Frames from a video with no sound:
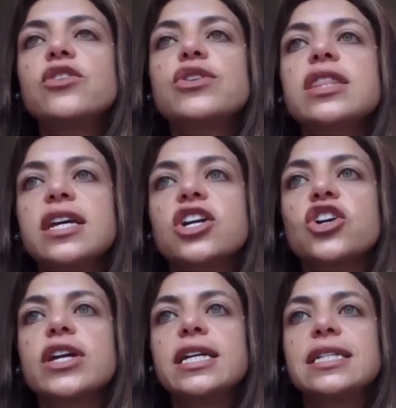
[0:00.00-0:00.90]
The
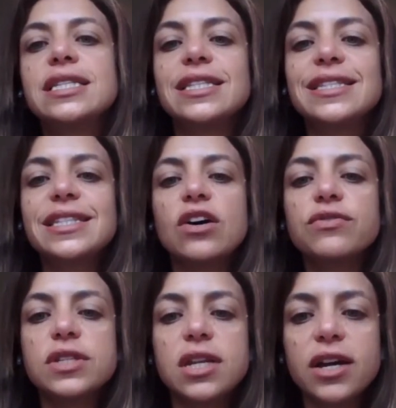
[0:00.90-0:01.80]
hatred there is the
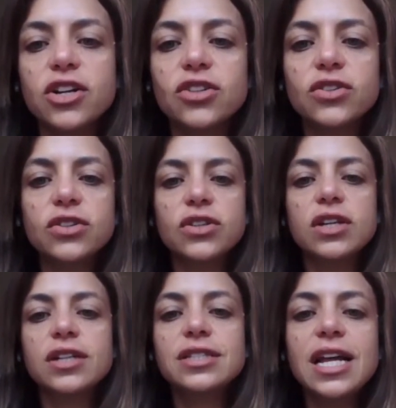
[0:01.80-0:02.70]
self
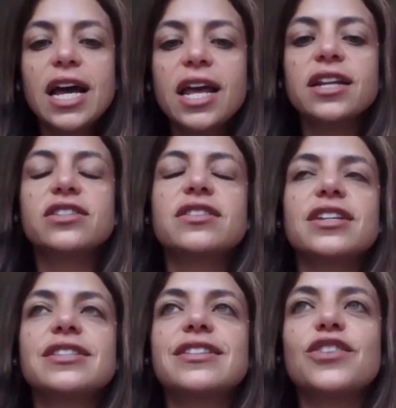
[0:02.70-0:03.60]
denial. It's not, and
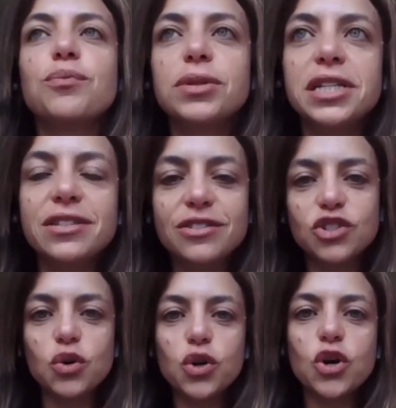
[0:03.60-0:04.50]
it's, it's,
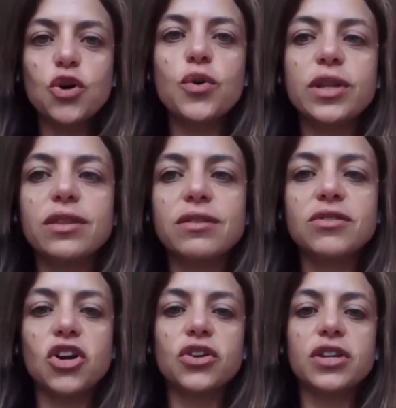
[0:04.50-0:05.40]
please don't go
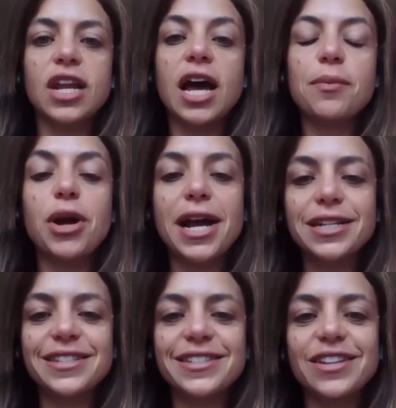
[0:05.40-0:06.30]
and start
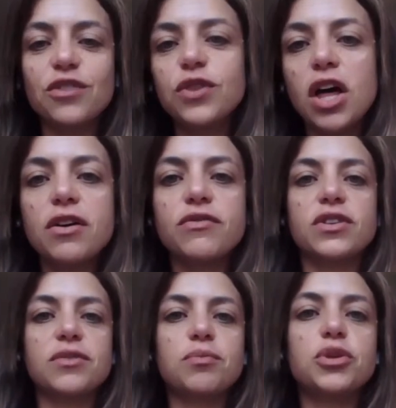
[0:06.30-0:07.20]
not practice self
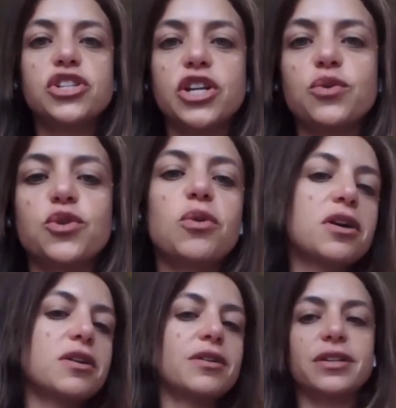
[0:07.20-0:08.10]
love and appreciate
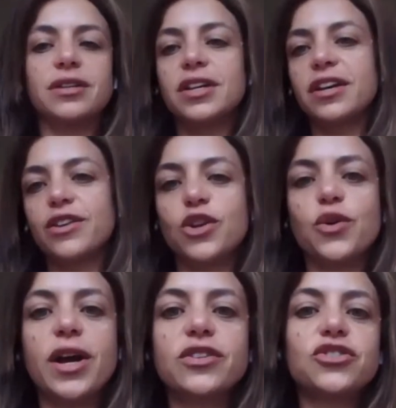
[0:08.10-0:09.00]
who you are and,
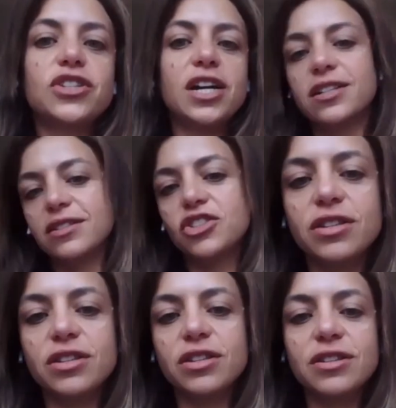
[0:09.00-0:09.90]
you know,
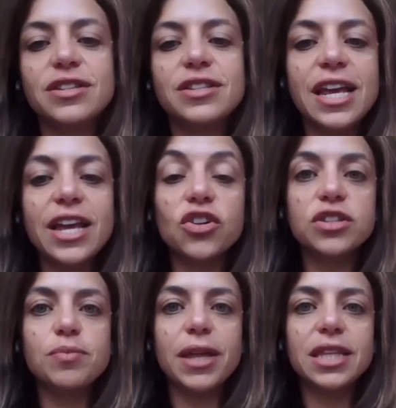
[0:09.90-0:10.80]
exercise and start
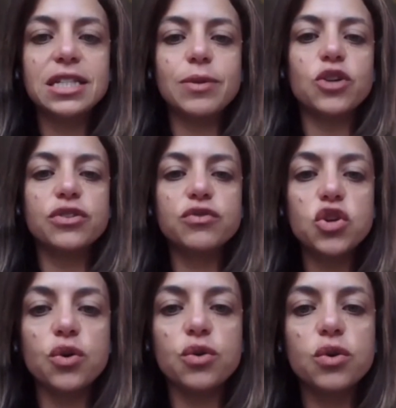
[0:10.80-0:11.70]
saying all these bad things about
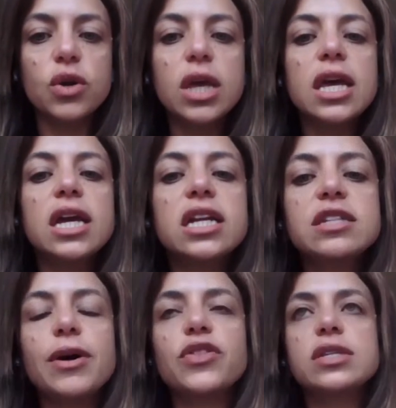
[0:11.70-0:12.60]
yourself. No
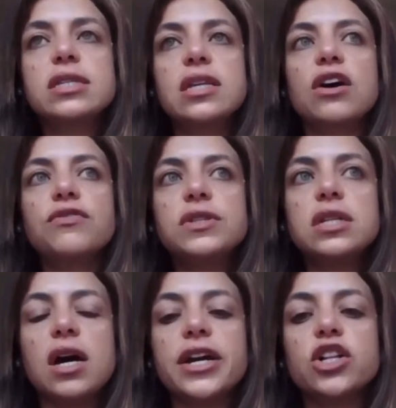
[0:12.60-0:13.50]
it is about the
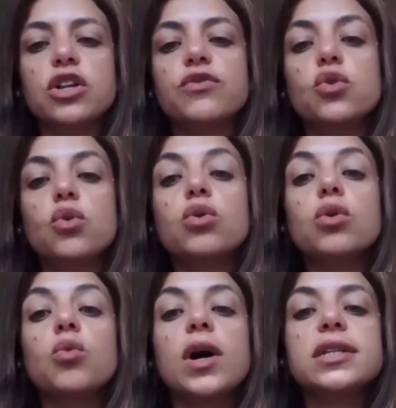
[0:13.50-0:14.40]
self denial of
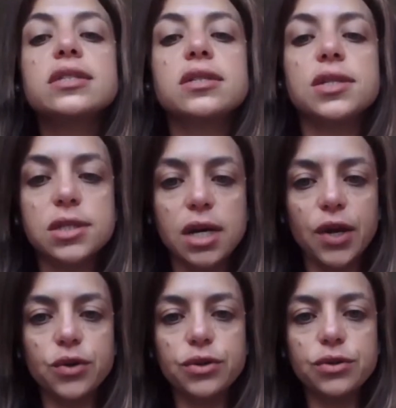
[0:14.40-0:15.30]
your wants and
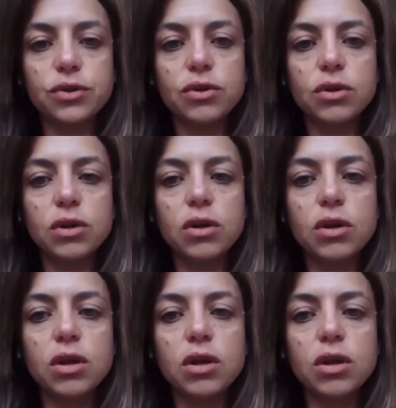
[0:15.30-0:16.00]
desires